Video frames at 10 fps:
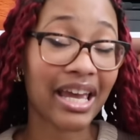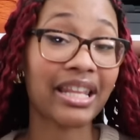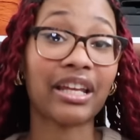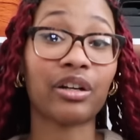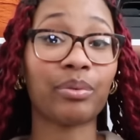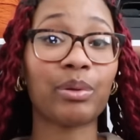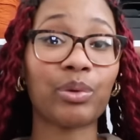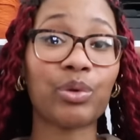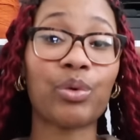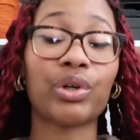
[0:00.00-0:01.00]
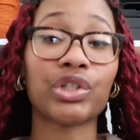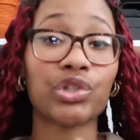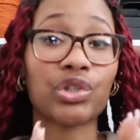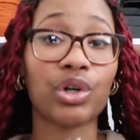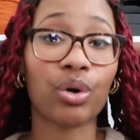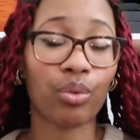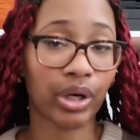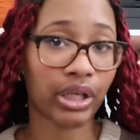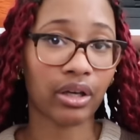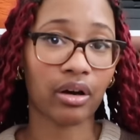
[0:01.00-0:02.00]
and there are people who are still
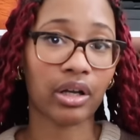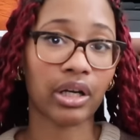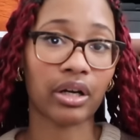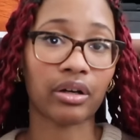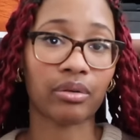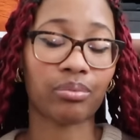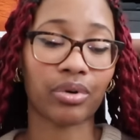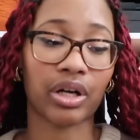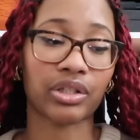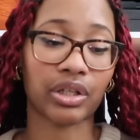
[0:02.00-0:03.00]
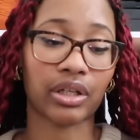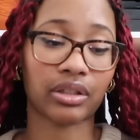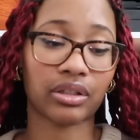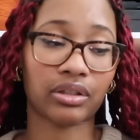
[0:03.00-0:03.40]
working on their project.